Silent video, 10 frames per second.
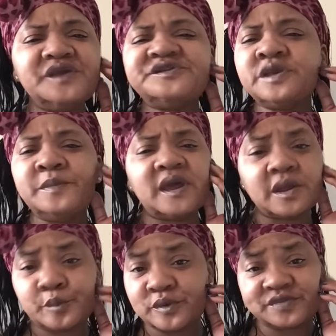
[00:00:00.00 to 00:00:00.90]
She met
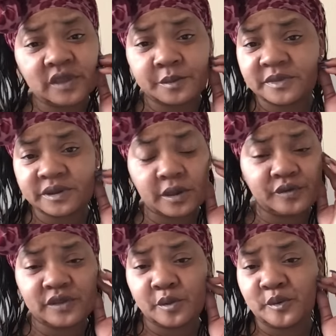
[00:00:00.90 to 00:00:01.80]
up with them to
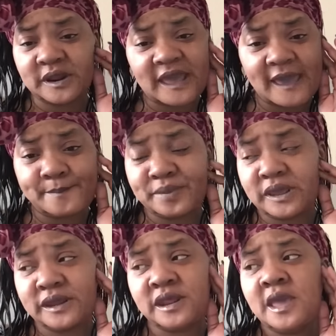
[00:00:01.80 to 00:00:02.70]
tell them what
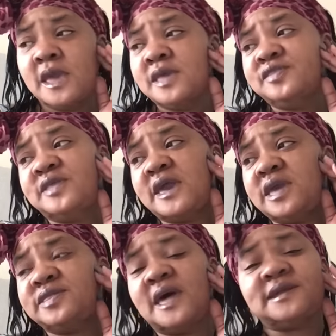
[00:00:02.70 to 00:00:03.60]
happened.
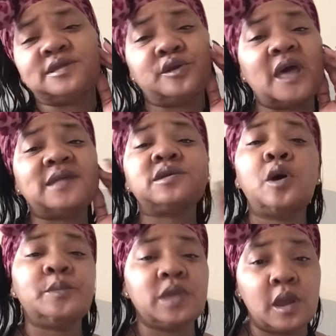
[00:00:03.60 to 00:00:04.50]
So that's
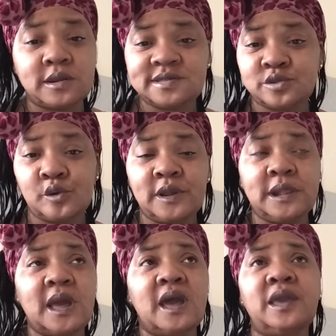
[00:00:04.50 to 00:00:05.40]
going to be her
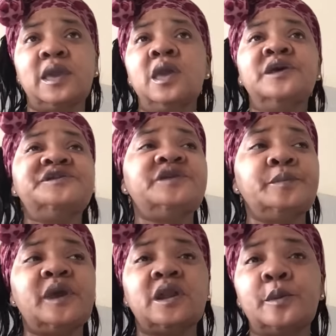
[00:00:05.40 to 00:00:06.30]
storyline. She
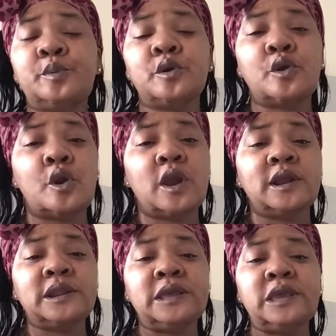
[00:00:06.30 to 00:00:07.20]
met up with
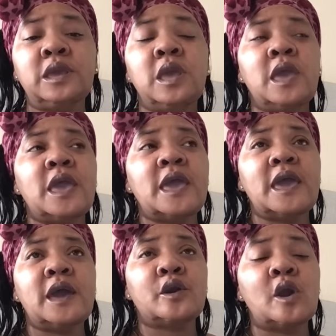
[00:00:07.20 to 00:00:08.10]
Carly.
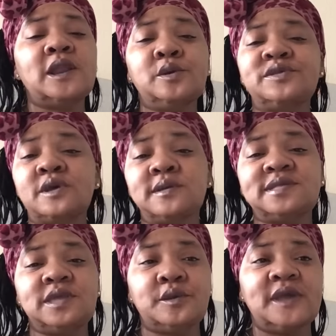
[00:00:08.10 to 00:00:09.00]
Carly went to go
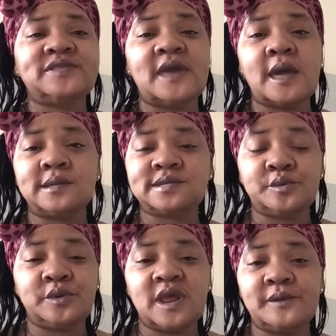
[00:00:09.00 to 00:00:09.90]
see her at the house
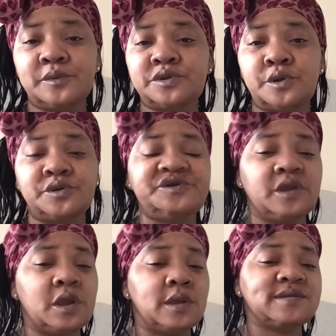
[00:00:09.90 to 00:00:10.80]
or whatever and told her
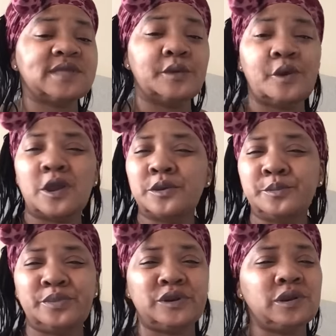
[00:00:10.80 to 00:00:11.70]
she can go stay with
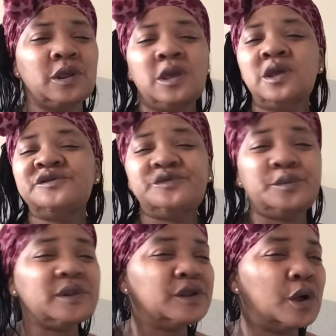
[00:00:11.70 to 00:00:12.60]
her, but she
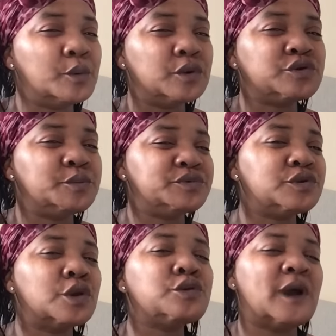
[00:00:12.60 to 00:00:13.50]
really don't want to, but
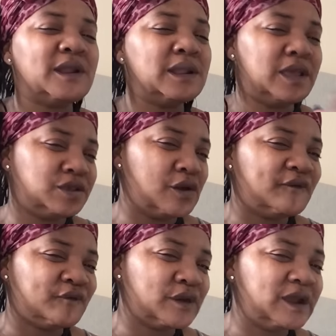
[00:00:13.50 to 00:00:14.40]
you know, you got to lend
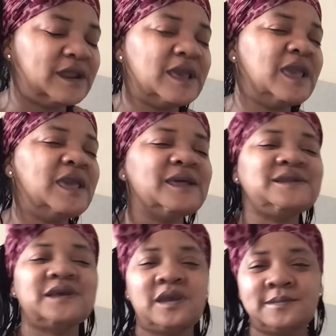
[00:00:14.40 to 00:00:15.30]
your friend a
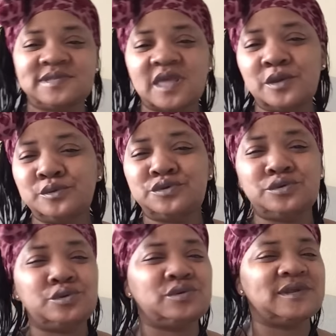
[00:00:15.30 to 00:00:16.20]
hand to come stay with
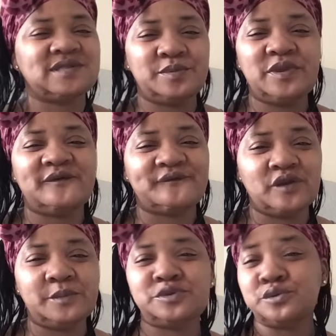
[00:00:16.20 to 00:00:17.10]
you just to be a
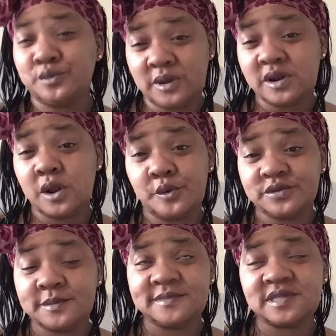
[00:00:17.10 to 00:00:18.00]
friend, but you really don't
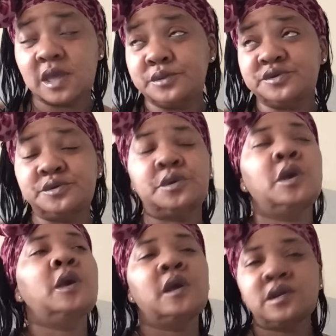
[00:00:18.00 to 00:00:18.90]
want them to stay with you.
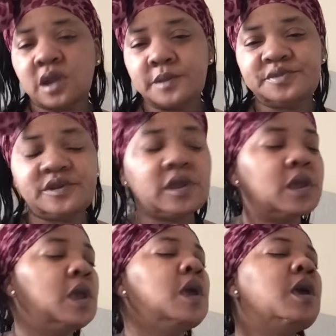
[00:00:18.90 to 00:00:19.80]
type
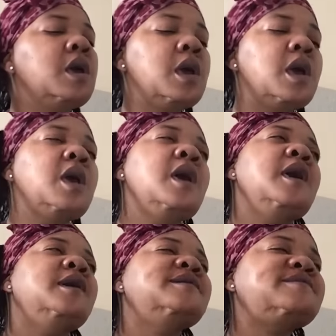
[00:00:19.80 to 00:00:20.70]
shit.
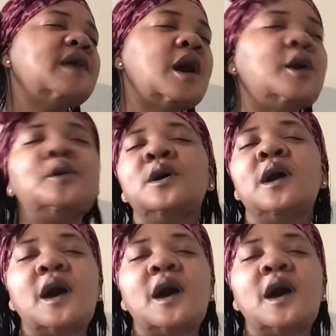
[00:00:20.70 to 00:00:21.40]
So,